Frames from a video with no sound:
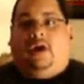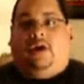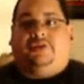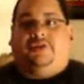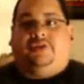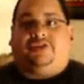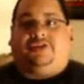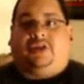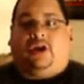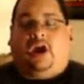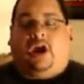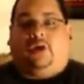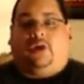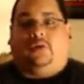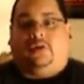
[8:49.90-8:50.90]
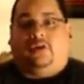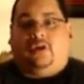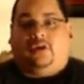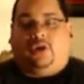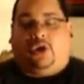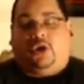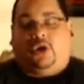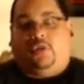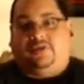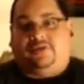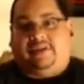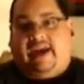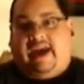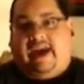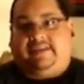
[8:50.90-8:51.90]
there is a gargoyle
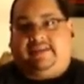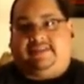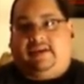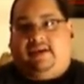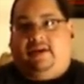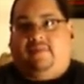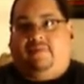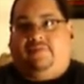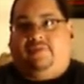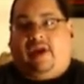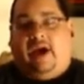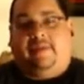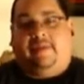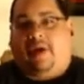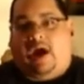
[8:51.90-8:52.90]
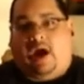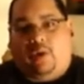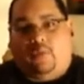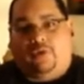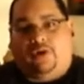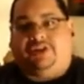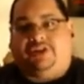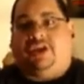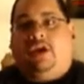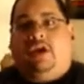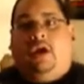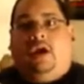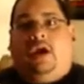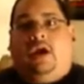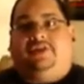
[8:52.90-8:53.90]
that has flying powers,
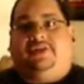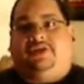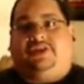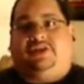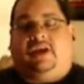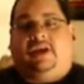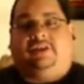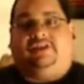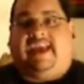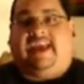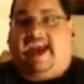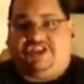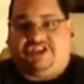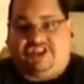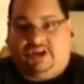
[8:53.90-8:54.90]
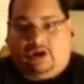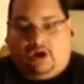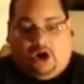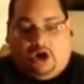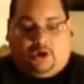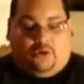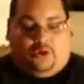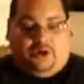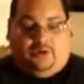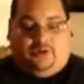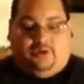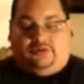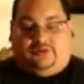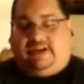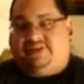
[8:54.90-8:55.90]
and there's a dashing gargoyle and
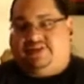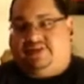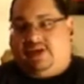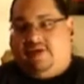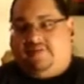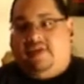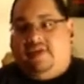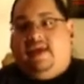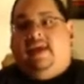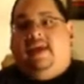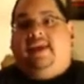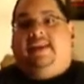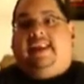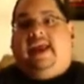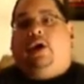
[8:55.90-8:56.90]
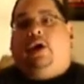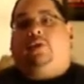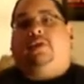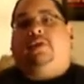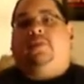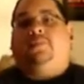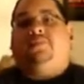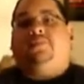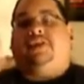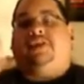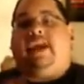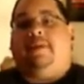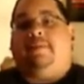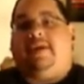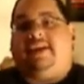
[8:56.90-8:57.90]
all that stuff. Now, the
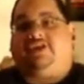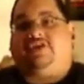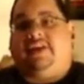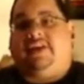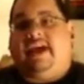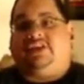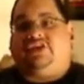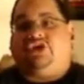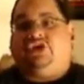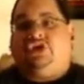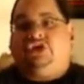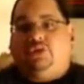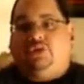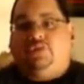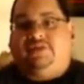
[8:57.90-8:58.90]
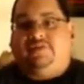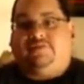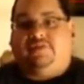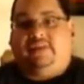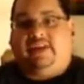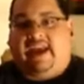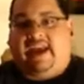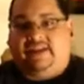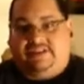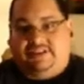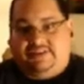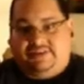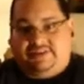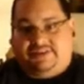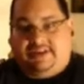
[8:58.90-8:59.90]
game actually has two different
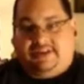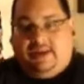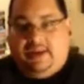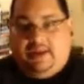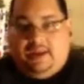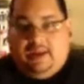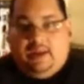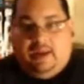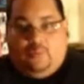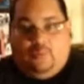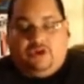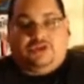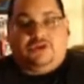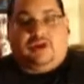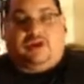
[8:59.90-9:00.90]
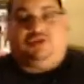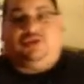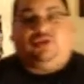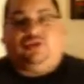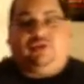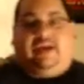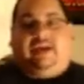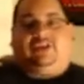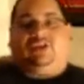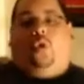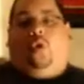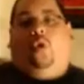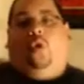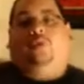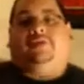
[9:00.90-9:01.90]
emblems. When you actually collect
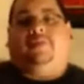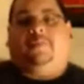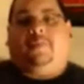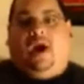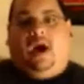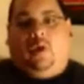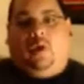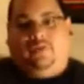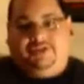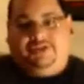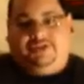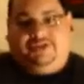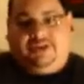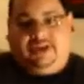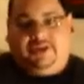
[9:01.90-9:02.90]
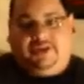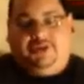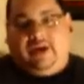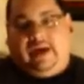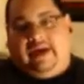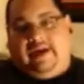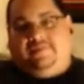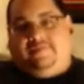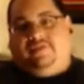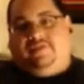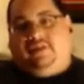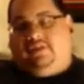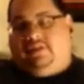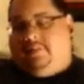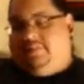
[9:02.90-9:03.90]
all the powers and you have
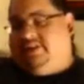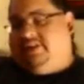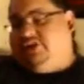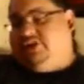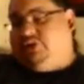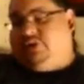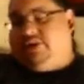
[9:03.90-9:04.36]
the ability to